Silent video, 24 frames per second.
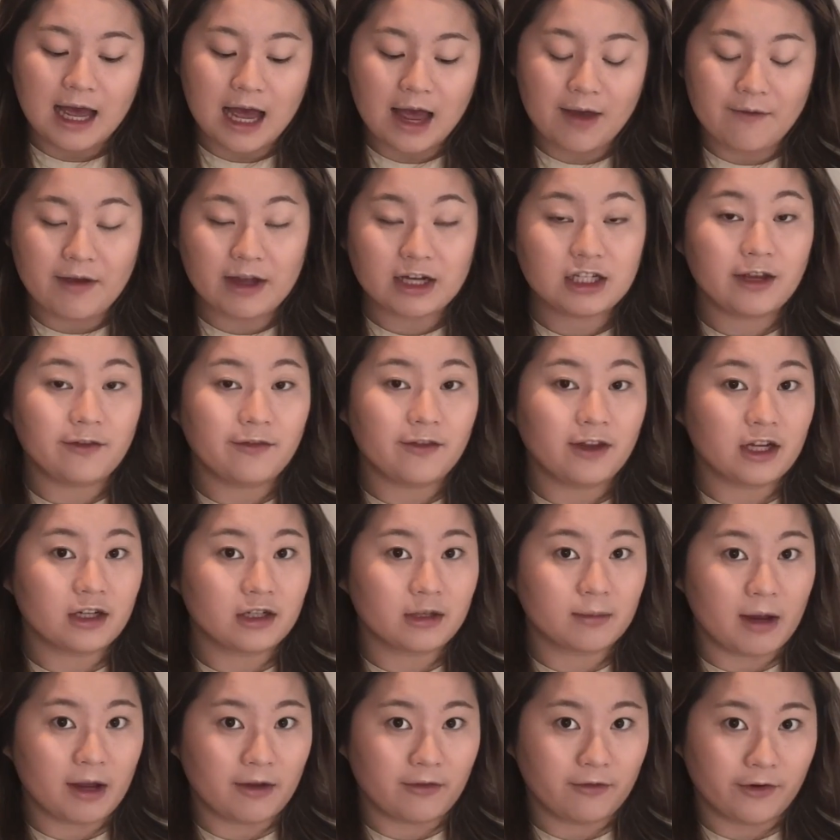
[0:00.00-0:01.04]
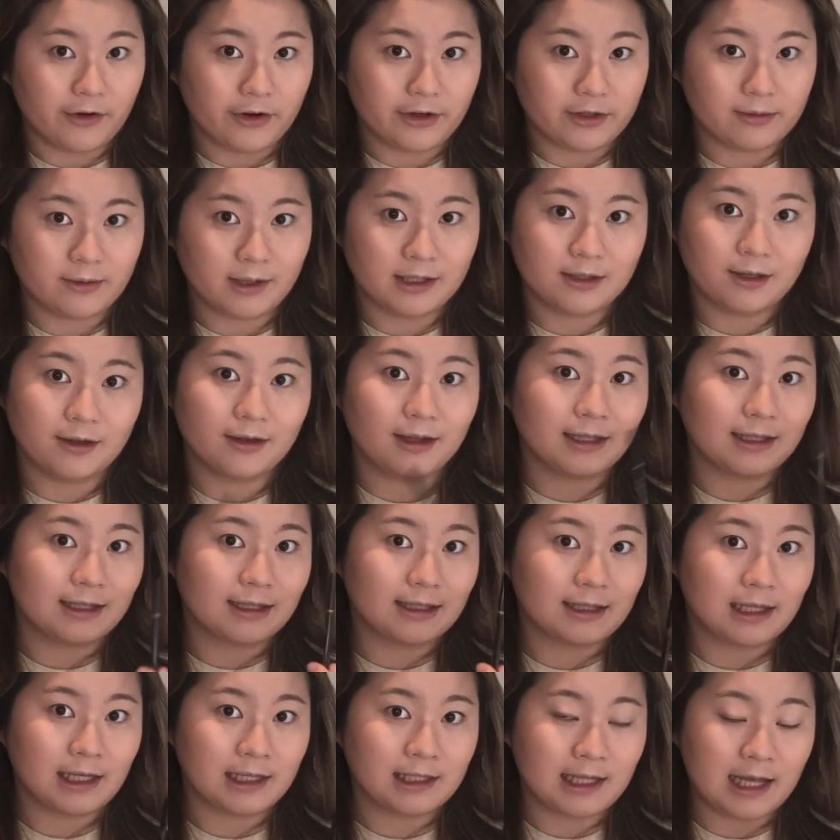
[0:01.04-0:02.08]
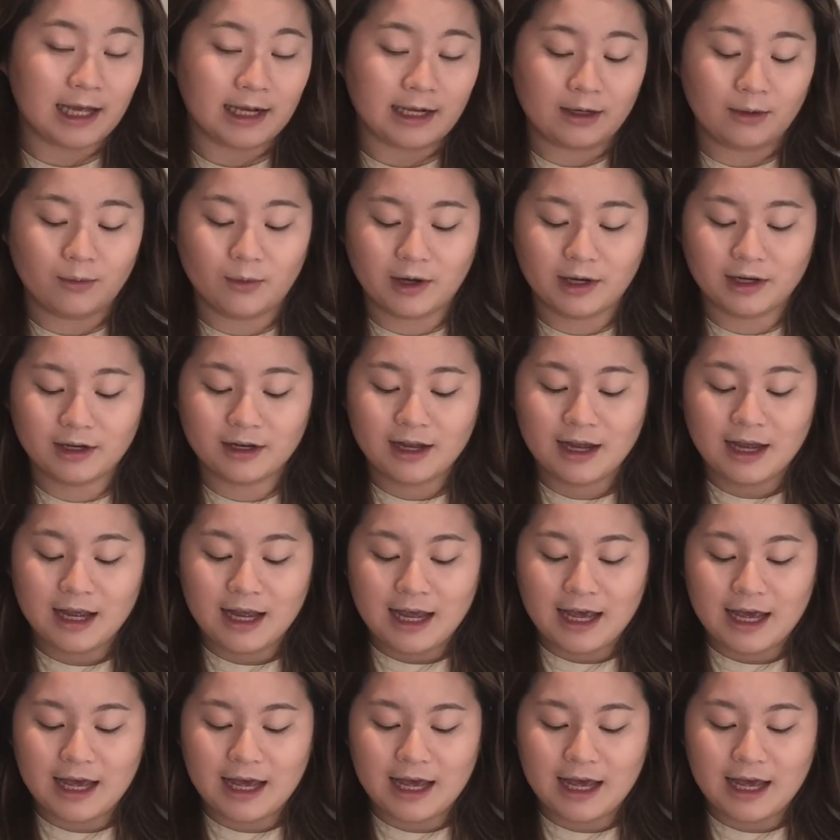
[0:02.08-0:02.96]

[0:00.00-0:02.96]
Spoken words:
I've actually finished my first one, so this is the second one.